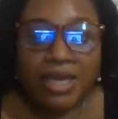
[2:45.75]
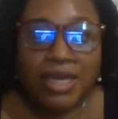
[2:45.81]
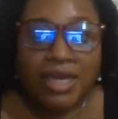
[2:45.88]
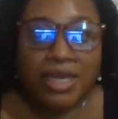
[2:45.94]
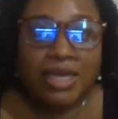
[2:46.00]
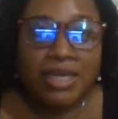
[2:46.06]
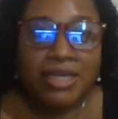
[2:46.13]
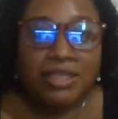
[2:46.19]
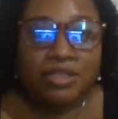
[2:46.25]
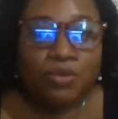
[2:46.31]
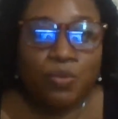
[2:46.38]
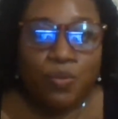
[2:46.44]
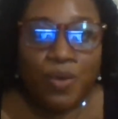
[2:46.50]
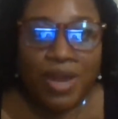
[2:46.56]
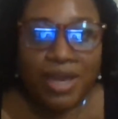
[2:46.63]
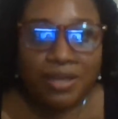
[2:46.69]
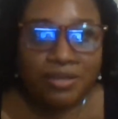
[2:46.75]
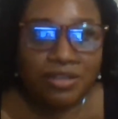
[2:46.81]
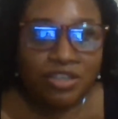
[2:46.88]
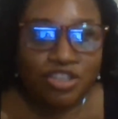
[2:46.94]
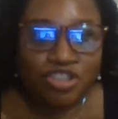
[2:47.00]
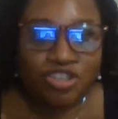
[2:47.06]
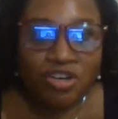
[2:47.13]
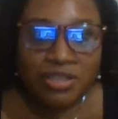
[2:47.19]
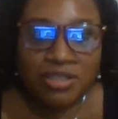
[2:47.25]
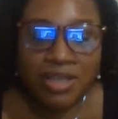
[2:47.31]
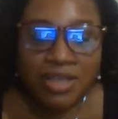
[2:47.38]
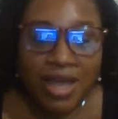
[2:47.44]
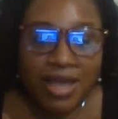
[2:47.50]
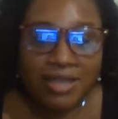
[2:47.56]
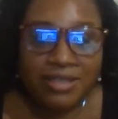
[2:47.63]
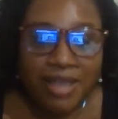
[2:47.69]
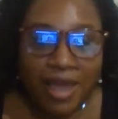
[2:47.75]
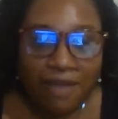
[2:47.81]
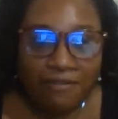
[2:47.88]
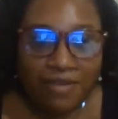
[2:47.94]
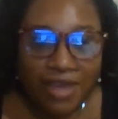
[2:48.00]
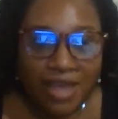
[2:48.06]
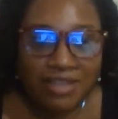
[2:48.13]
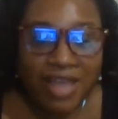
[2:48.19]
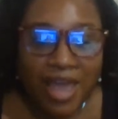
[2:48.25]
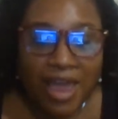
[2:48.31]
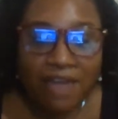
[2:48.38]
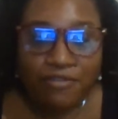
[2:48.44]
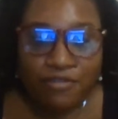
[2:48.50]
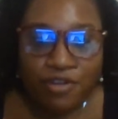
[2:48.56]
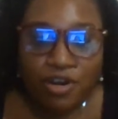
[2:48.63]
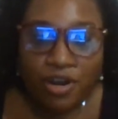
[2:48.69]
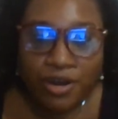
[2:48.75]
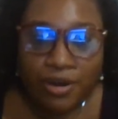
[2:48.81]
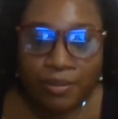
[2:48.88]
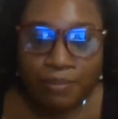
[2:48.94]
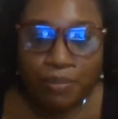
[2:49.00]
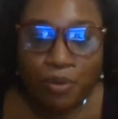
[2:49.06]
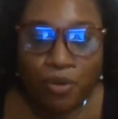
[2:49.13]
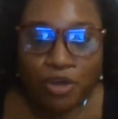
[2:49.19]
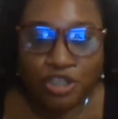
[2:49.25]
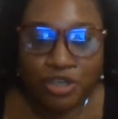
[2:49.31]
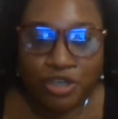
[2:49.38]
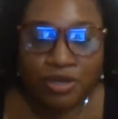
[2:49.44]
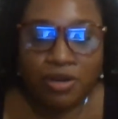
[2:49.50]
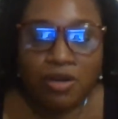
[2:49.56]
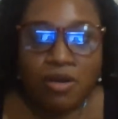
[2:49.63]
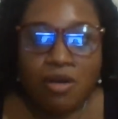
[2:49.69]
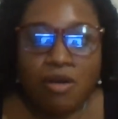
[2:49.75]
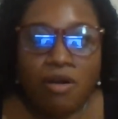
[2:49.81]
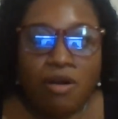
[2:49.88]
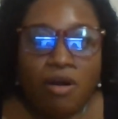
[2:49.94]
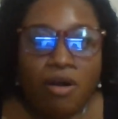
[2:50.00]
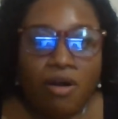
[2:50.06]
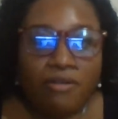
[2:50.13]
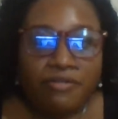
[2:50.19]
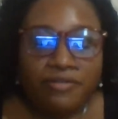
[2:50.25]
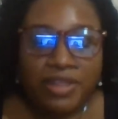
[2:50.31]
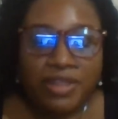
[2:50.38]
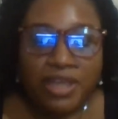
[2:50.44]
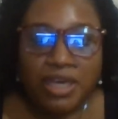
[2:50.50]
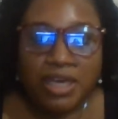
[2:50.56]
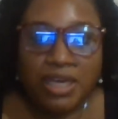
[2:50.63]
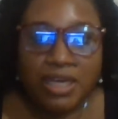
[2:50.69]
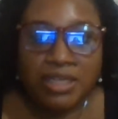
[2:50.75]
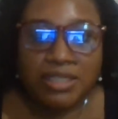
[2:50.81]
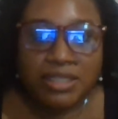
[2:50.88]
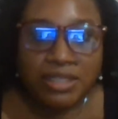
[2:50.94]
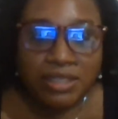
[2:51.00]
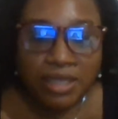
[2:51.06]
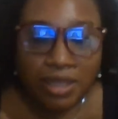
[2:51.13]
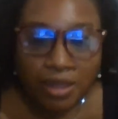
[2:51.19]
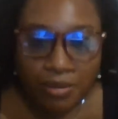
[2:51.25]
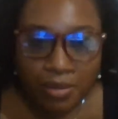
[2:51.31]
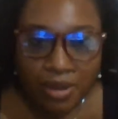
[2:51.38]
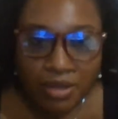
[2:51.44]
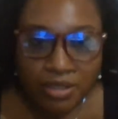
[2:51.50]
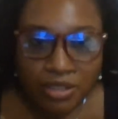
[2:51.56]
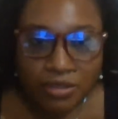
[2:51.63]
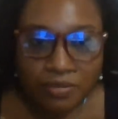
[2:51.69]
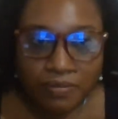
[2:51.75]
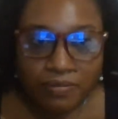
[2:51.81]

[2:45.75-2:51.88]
is weighted just as heavy as every other portion of the syllabus.